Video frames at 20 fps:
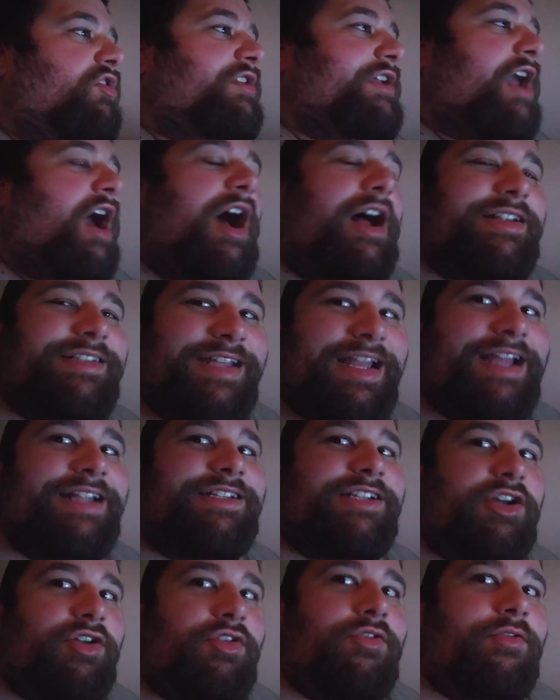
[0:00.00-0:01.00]

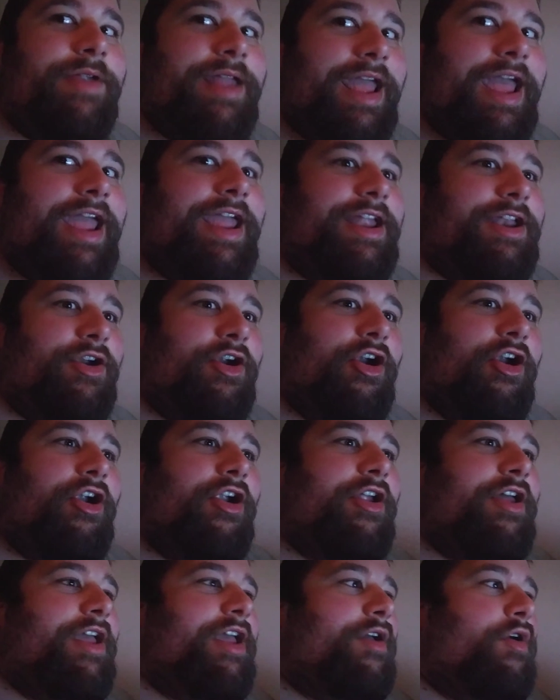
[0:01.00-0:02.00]
content creator